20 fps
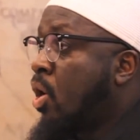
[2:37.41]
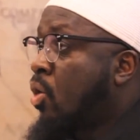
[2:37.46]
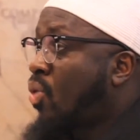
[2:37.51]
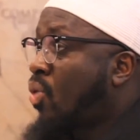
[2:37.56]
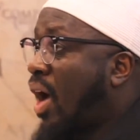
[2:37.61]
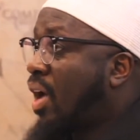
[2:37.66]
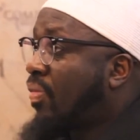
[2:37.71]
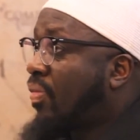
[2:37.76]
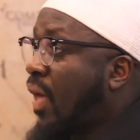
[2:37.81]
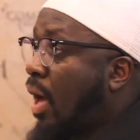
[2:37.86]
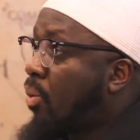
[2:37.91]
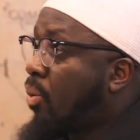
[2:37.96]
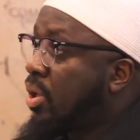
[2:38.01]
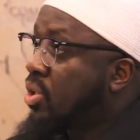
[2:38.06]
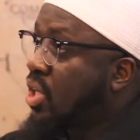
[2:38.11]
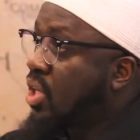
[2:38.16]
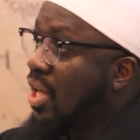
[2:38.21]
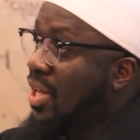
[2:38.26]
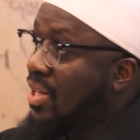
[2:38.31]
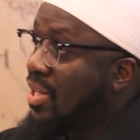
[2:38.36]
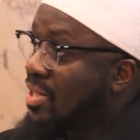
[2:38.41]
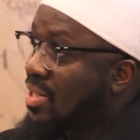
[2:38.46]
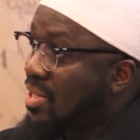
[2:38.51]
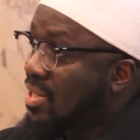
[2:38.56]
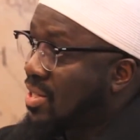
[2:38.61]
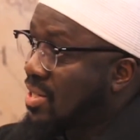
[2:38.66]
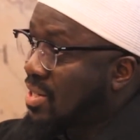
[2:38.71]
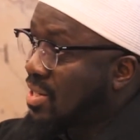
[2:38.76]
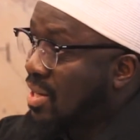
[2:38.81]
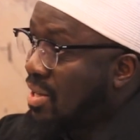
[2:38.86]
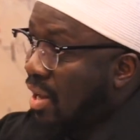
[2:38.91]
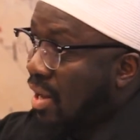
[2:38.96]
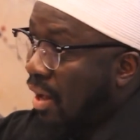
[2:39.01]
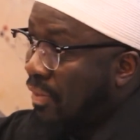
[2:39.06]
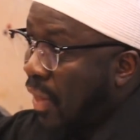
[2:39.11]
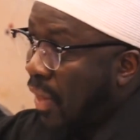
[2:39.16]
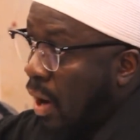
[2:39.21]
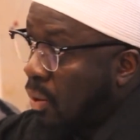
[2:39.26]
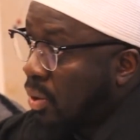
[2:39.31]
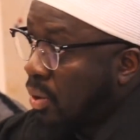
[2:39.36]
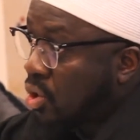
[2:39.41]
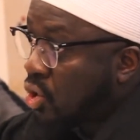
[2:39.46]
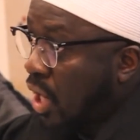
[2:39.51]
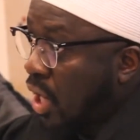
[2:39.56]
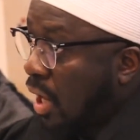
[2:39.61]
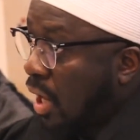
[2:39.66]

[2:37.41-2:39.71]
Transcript: Write that which is and that which